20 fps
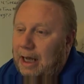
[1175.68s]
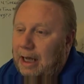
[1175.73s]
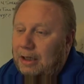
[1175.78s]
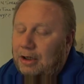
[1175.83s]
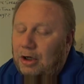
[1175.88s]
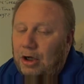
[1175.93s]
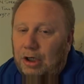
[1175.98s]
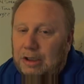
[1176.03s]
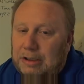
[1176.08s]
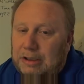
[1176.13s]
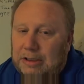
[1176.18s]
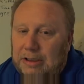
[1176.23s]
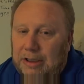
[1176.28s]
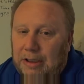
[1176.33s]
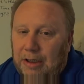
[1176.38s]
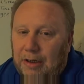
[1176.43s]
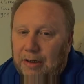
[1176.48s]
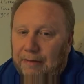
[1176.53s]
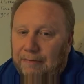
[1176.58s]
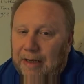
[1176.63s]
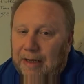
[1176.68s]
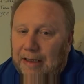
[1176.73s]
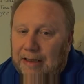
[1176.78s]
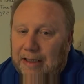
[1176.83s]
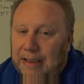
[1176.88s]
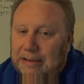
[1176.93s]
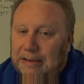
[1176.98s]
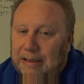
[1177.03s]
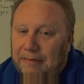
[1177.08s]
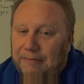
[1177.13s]
Cooks, they've got
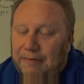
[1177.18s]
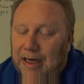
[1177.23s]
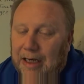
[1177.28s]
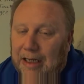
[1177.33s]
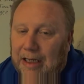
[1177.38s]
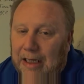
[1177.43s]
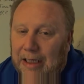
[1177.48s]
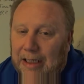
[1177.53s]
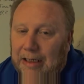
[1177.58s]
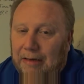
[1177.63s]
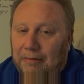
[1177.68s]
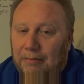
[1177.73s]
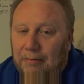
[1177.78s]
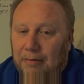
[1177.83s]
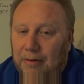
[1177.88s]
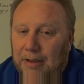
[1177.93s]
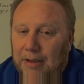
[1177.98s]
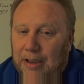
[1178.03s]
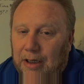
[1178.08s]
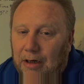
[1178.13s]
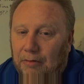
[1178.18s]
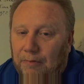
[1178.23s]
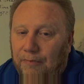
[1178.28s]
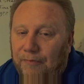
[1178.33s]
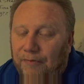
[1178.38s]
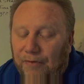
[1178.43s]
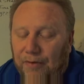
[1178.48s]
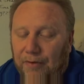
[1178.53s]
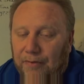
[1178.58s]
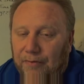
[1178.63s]
things they've got to clean and
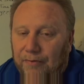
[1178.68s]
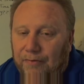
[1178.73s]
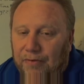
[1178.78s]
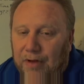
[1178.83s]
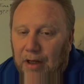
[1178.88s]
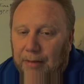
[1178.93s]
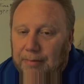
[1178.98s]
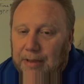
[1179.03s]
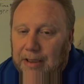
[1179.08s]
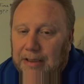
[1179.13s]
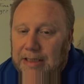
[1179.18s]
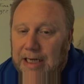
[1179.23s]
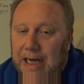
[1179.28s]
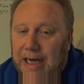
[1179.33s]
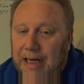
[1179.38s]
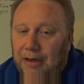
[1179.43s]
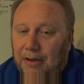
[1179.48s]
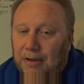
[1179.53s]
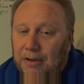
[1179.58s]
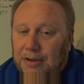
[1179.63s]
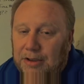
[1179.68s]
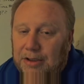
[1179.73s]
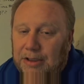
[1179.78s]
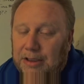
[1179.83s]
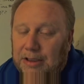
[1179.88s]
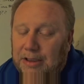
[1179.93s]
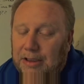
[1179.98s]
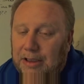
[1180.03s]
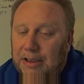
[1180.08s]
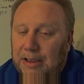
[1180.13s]
flip containers
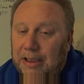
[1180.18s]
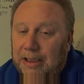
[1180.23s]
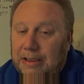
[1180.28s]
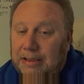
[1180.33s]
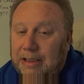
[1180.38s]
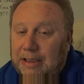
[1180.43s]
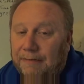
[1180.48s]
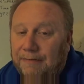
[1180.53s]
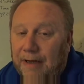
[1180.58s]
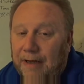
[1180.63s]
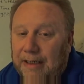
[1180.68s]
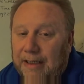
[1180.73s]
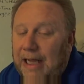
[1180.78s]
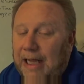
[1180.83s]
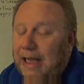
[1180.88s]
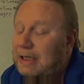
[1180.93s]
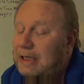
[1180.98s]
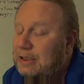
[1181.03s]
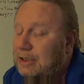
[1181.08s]
and stuff like that.